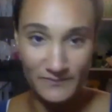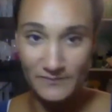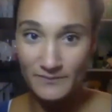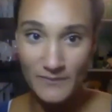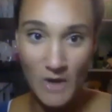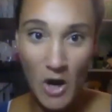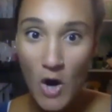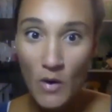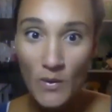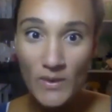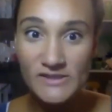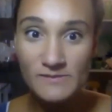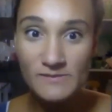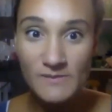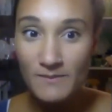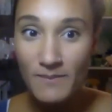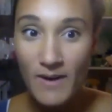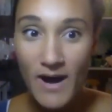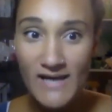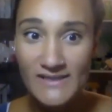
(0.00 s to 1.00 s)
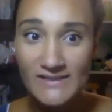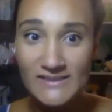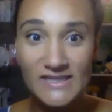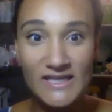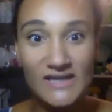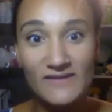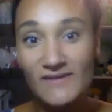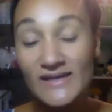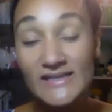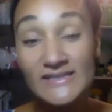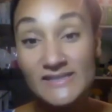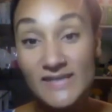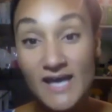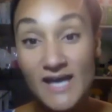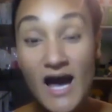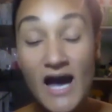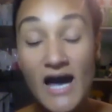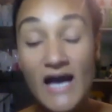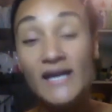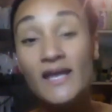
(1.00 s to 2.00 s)
always be positive. It's
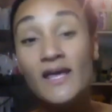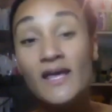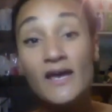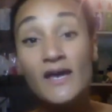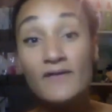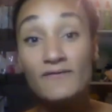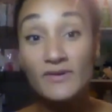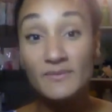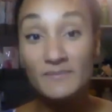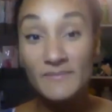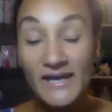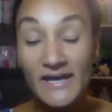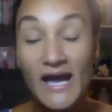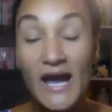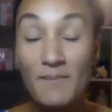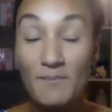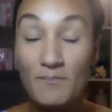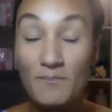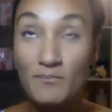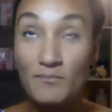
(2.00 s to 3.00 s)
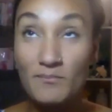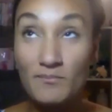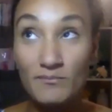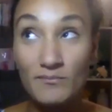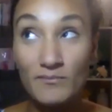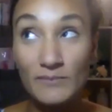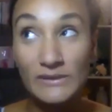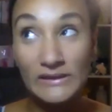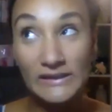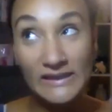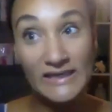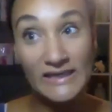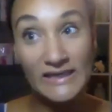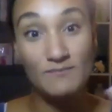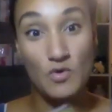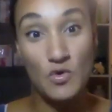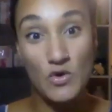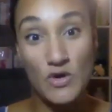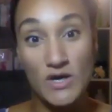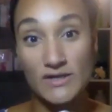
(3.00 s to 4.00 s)
not. For me, I'm lean
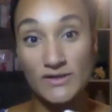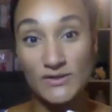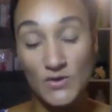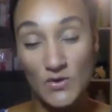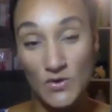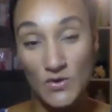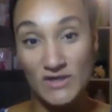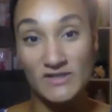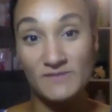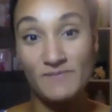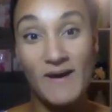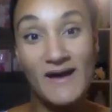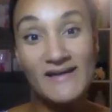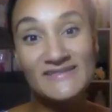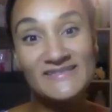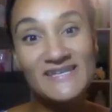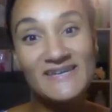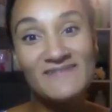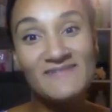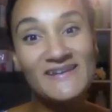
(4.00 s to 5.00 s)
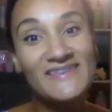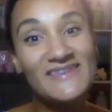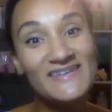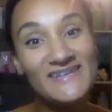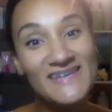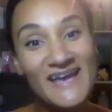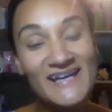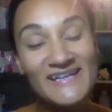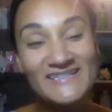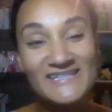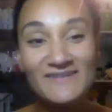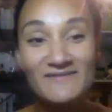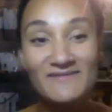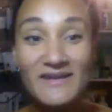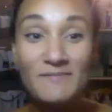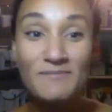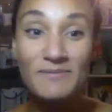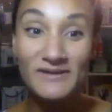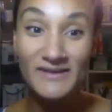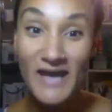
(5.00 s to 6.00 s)
more towards positivity than
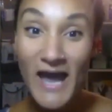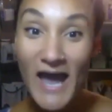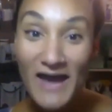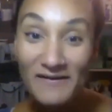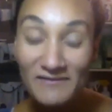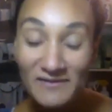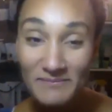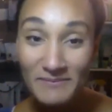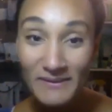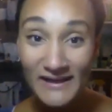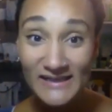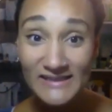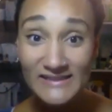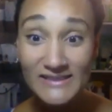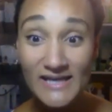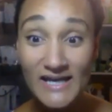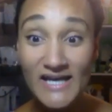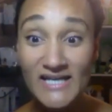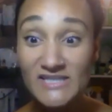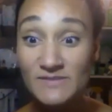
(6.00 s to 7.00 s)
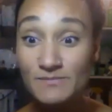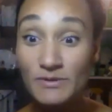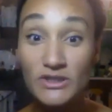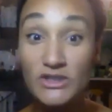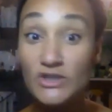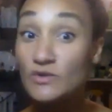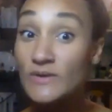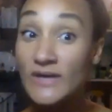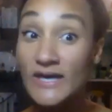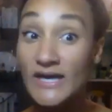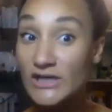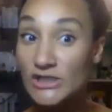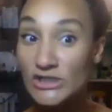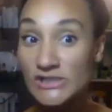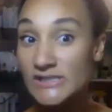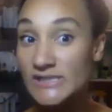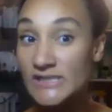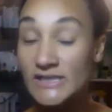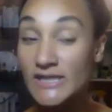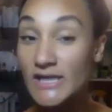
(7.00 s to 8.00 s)
negativity, but not everybody does. But you can't
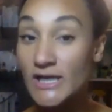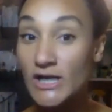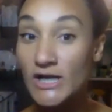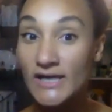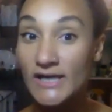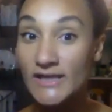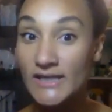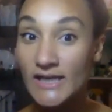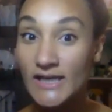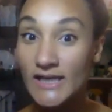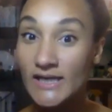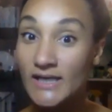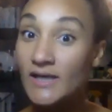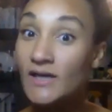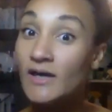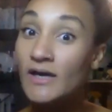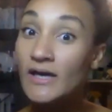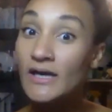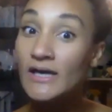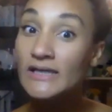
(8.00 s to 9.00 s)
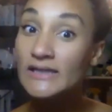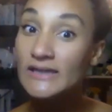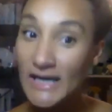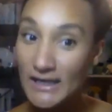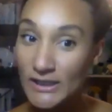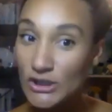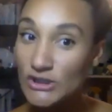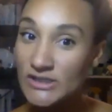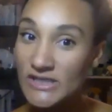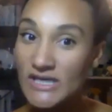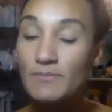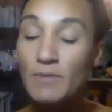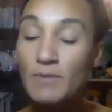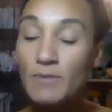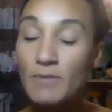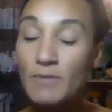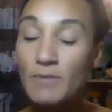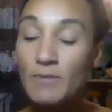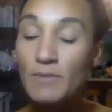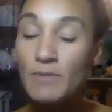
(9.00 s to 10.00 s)
just sit there and like let your team
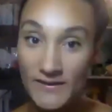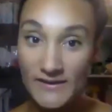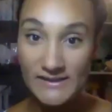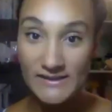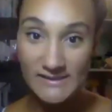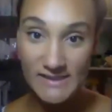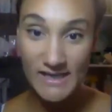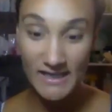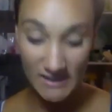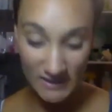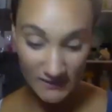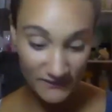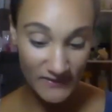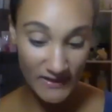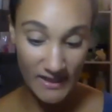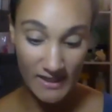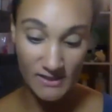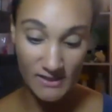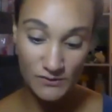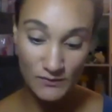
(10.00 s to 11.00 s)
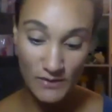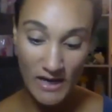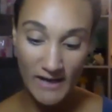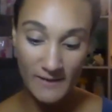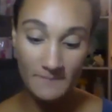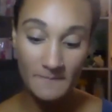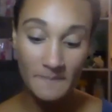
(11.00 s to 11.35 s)
harp on these negative things, right?